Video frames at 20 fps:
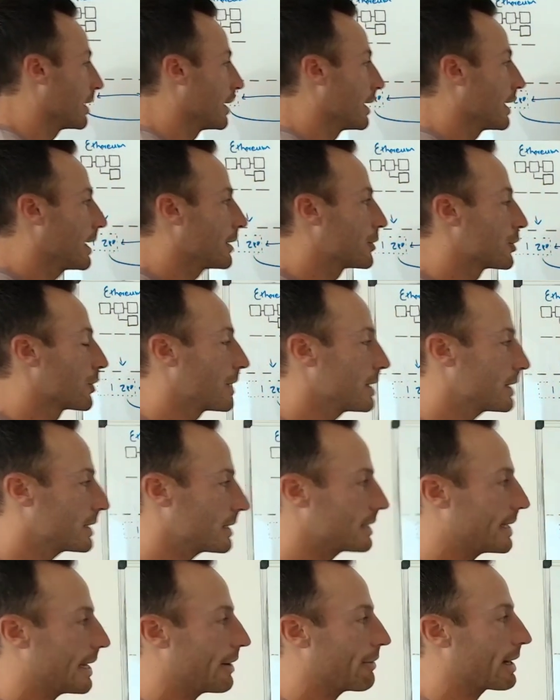And so this
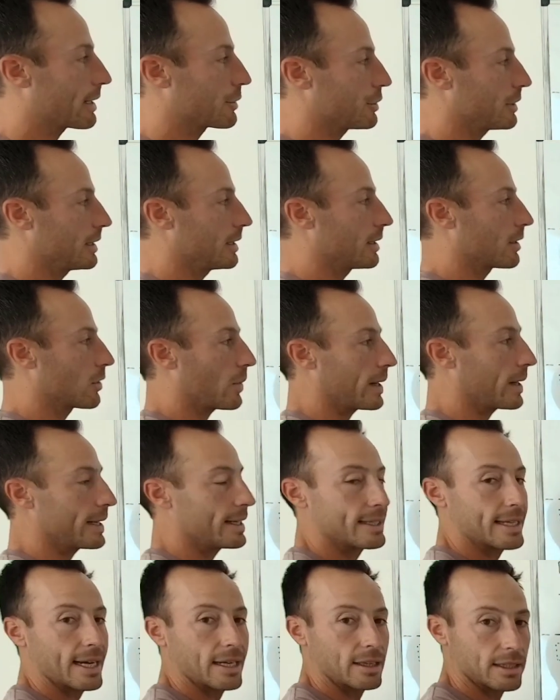is now actually quite
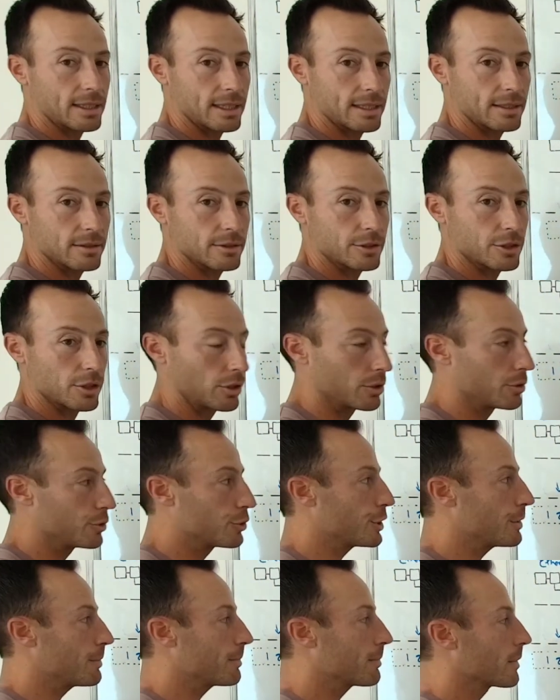an elegant
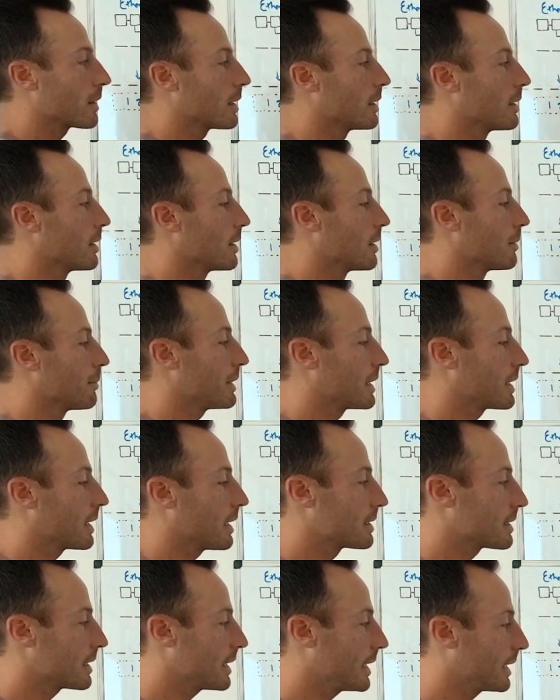solution
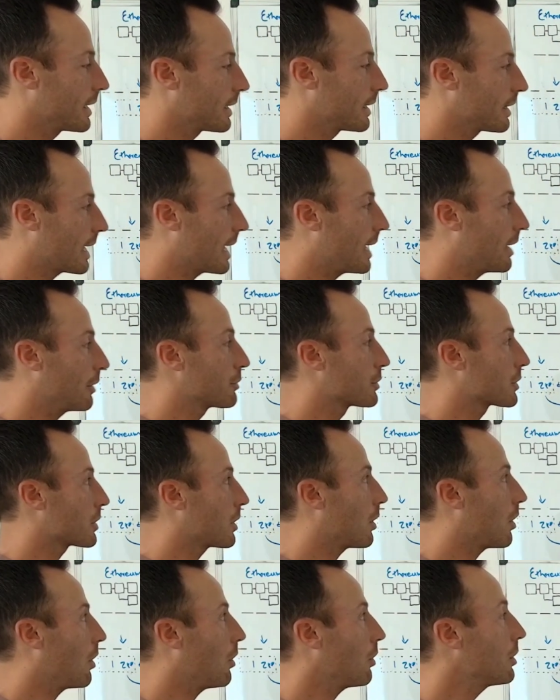because it allows
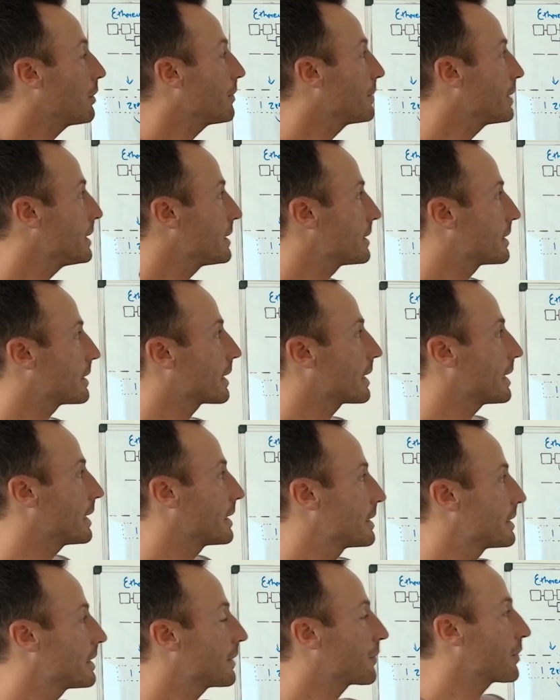all of these,
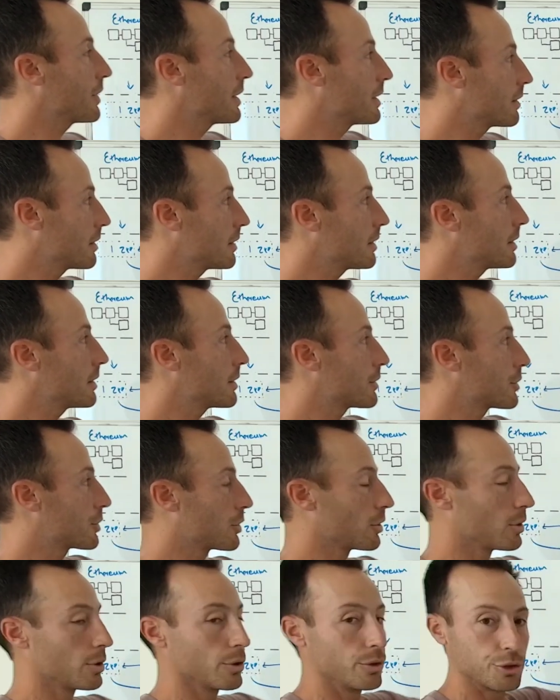again, different
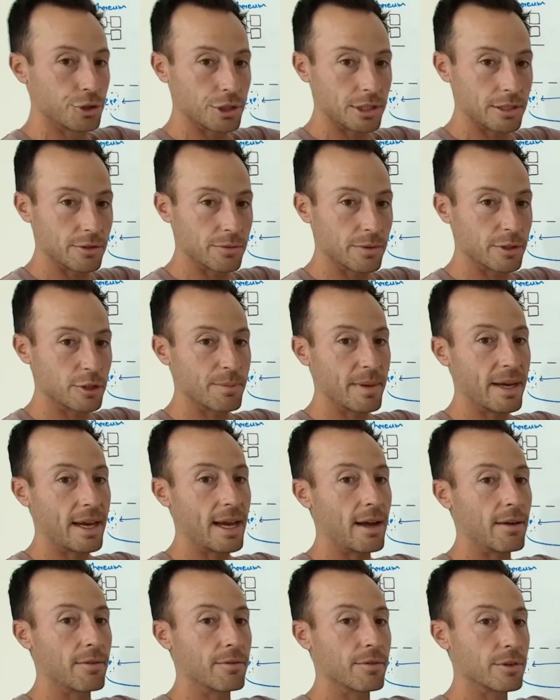solutions, which may
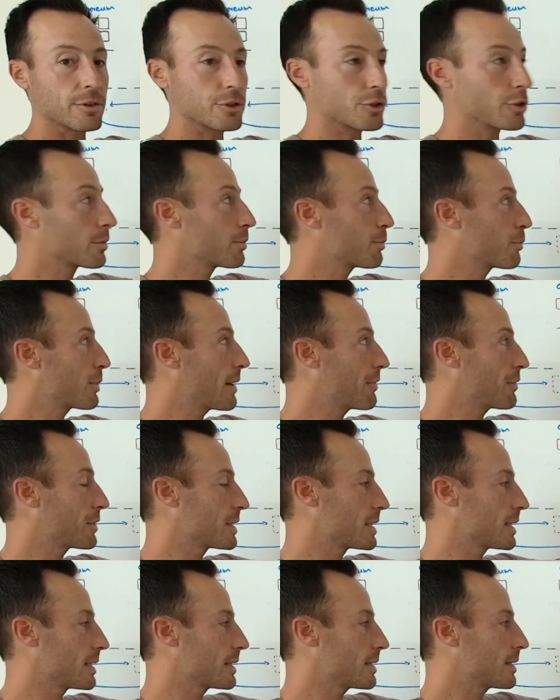have certain
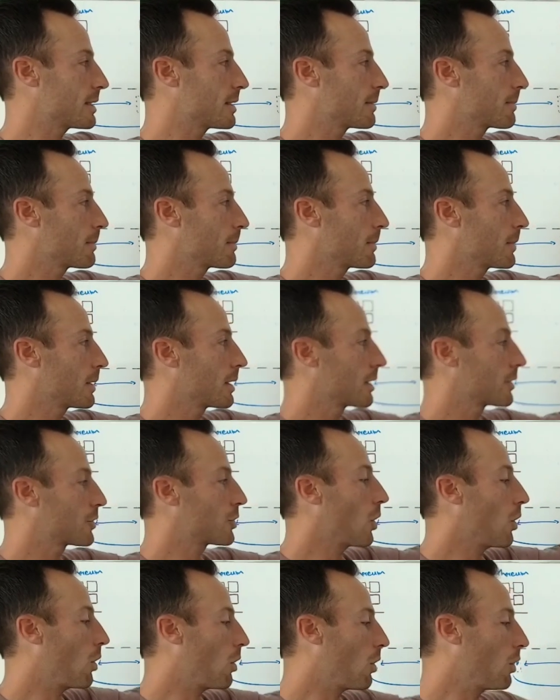preferences,
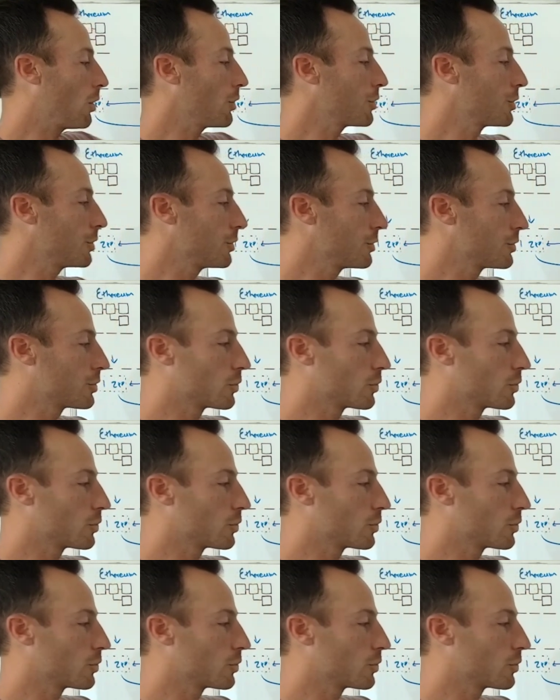to all use